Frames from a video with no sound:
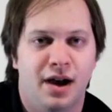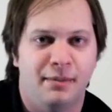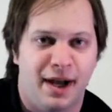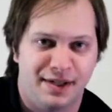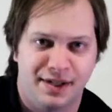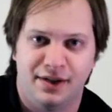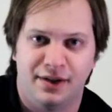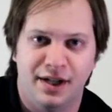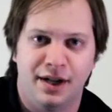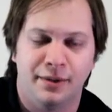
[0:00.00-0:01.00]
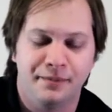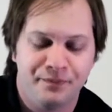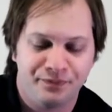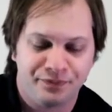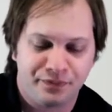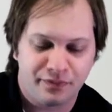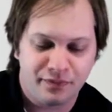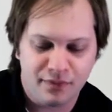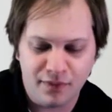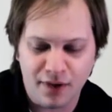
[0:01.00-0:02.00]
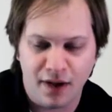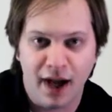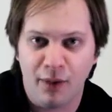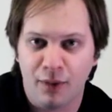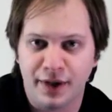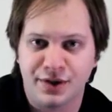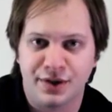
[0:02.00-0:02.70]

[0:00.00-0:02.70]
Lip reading: my senior year. I wanted